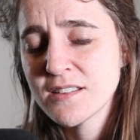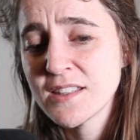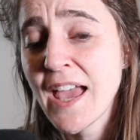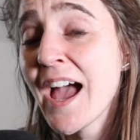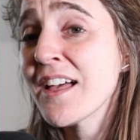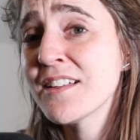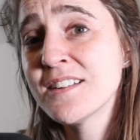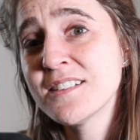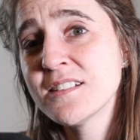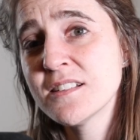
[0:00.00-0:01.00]
yeah,
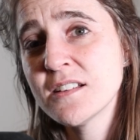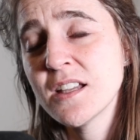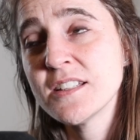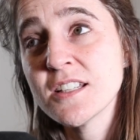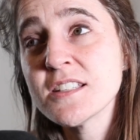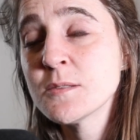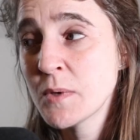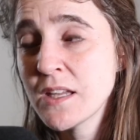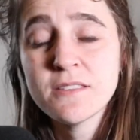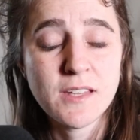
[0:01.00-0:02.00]
it does
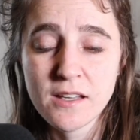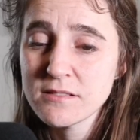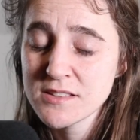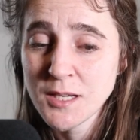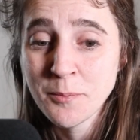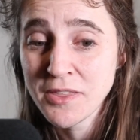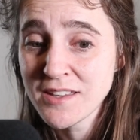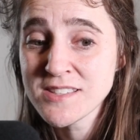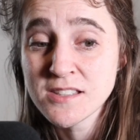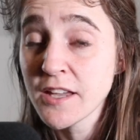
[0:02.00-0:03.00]
mean that some
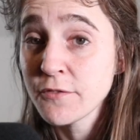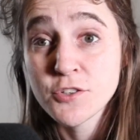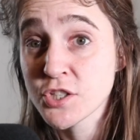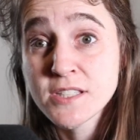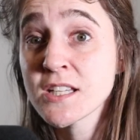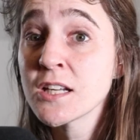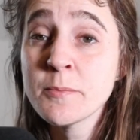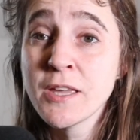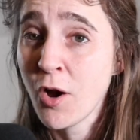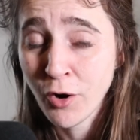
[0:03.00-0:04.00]
things in life are just going to
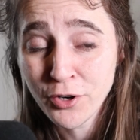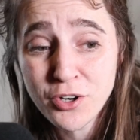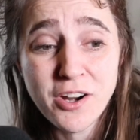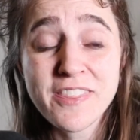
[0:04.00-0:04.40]
be harder,